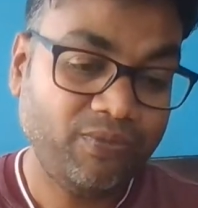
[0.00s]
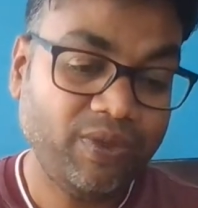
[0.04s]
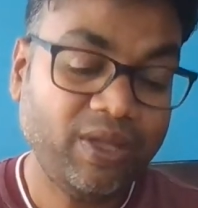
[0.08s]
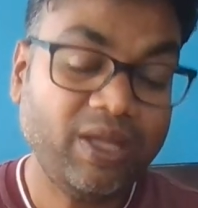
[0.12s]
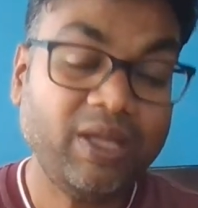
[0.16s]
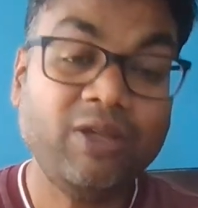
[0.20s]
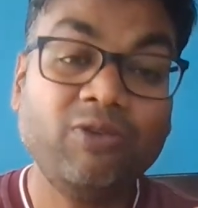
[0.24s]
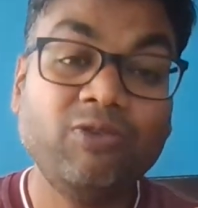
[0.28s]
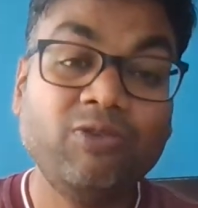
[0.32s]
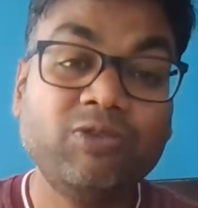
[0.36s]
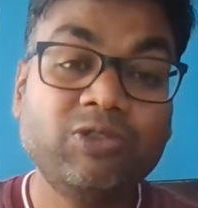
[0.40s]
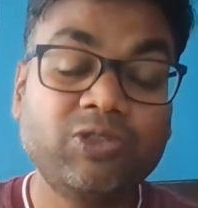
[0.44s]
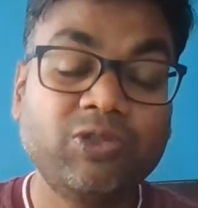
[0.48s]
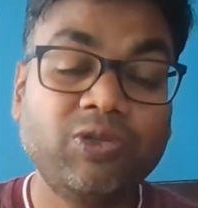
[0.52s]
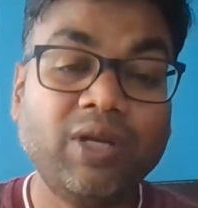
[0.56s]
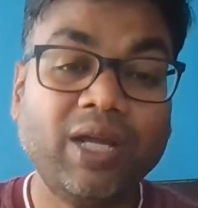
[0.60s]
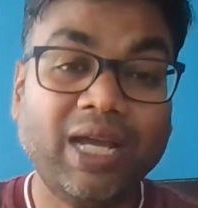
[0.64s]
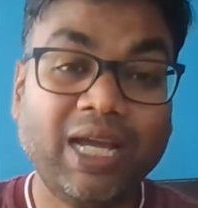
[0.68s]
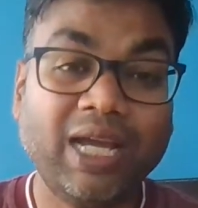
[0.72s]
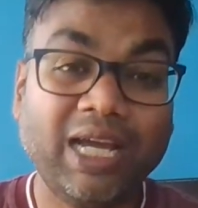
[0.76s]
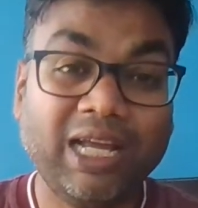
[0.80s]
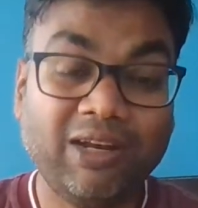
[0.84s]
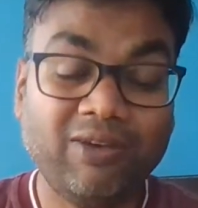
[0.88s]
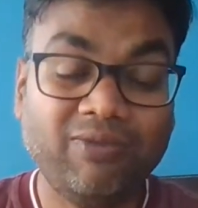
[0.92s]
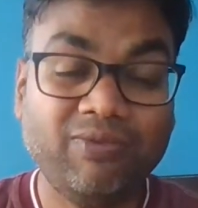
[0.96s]
you should
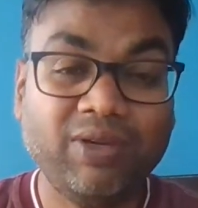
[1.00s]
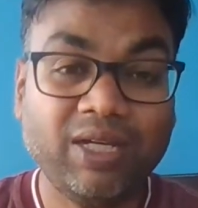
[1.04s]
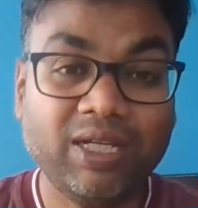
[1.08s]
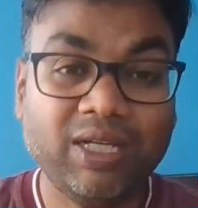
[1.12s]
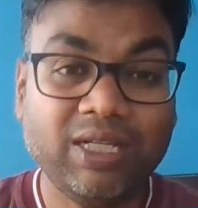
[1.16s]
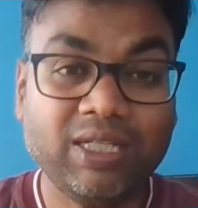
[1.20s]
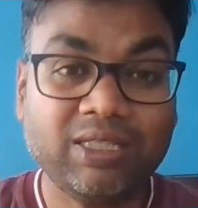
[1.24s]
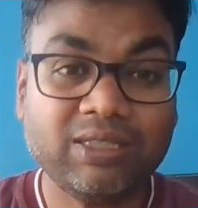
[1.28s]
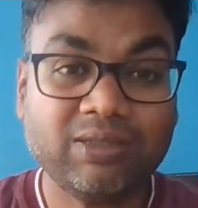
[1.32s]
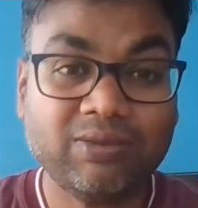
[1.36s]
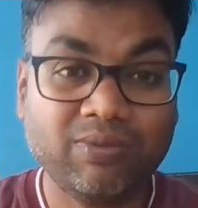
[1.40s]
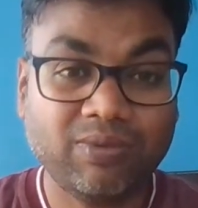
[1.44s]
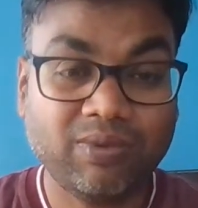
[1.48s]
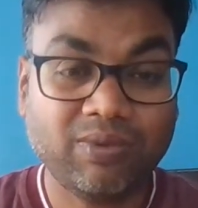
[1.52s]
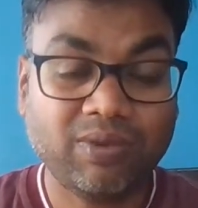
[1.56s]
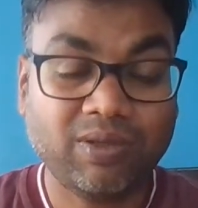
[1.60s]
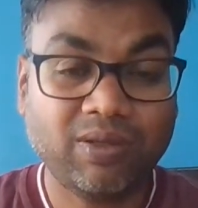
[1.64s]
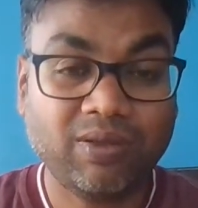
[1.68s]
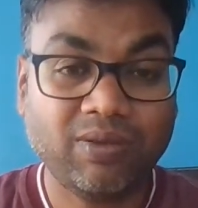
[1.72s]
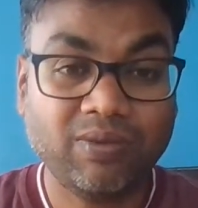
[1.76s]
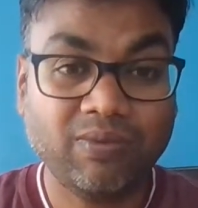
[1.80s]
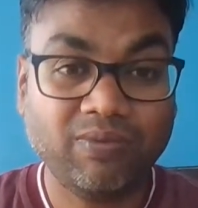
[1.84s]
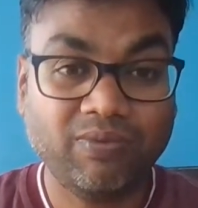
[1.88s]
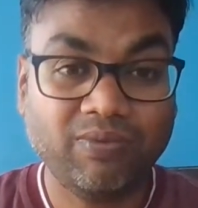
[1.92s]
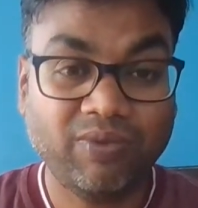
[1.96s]
always
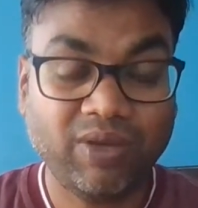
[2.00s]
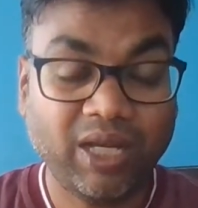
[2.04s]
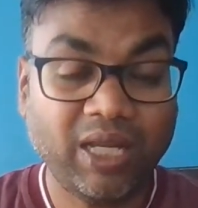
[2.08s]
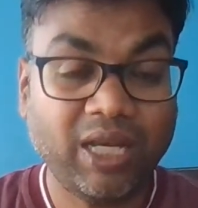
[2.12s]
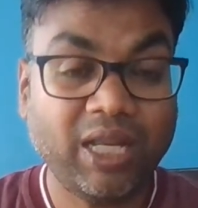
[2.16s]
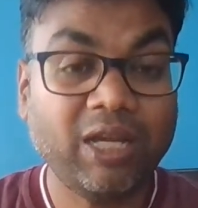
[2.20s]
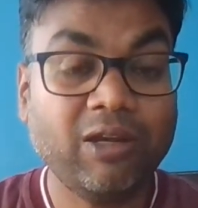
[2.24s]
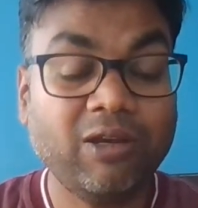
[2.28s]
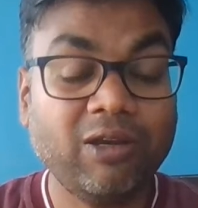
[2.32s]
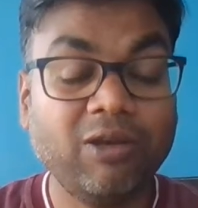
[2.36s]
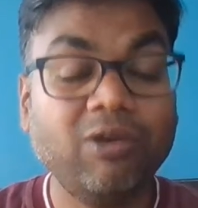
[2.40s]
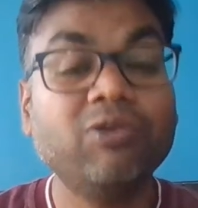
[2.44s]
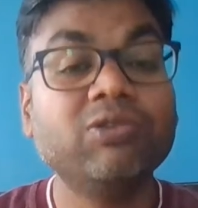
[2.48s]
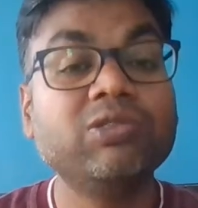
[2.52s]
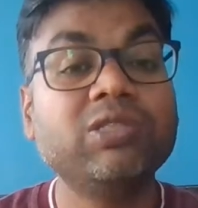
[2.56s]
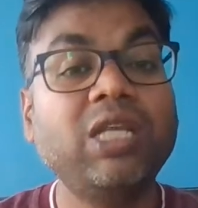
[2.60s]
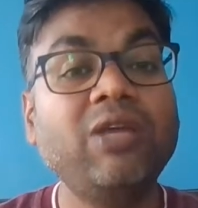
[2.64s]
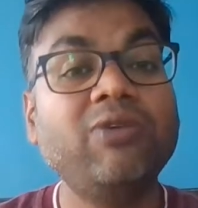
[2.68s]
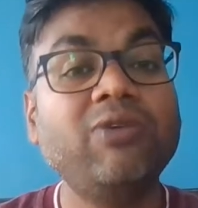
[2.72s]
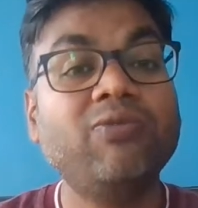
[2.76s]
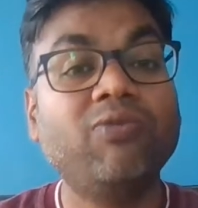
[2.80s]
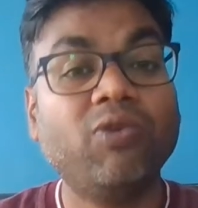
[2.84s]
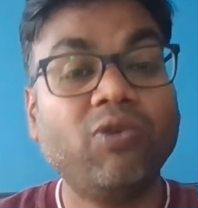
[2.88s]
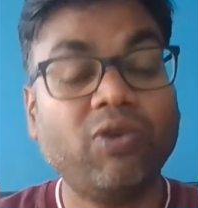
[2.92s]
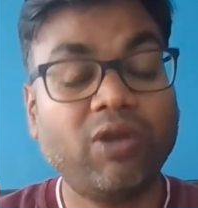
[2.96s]
very closely
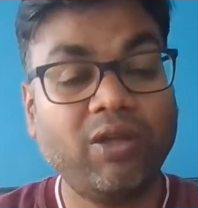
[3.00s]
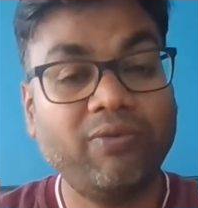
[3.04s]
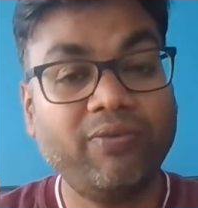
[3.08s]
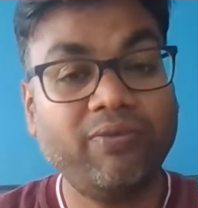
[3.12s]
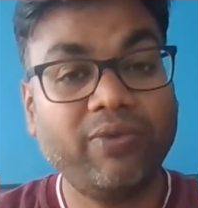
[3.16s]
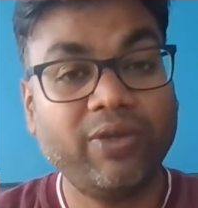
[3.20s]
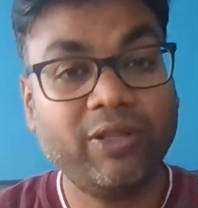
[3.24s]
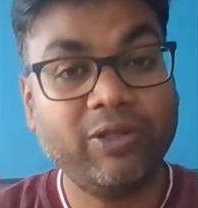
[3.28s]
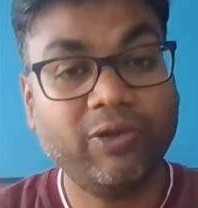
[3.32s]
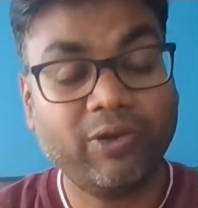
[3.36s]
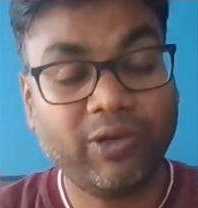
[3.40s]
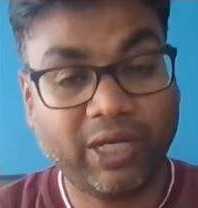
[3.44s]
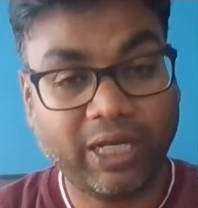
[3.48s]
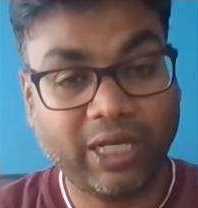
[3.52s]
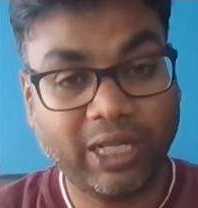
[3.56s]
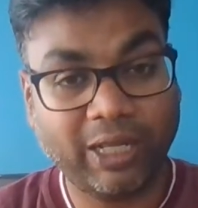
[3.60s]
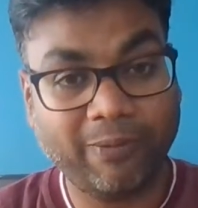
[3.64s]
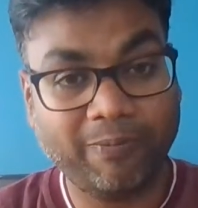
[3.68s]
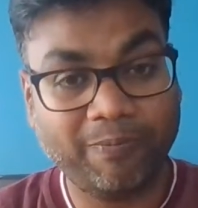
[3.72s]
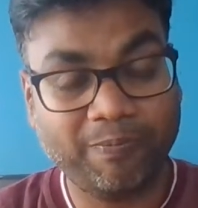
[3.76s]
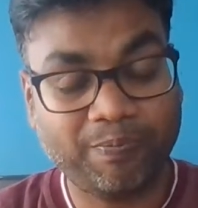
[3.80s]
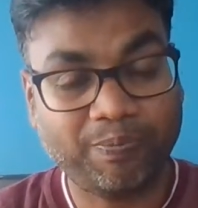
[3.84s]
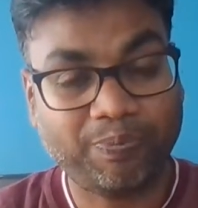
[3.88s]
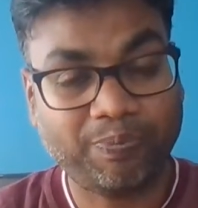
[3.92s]
working with your team.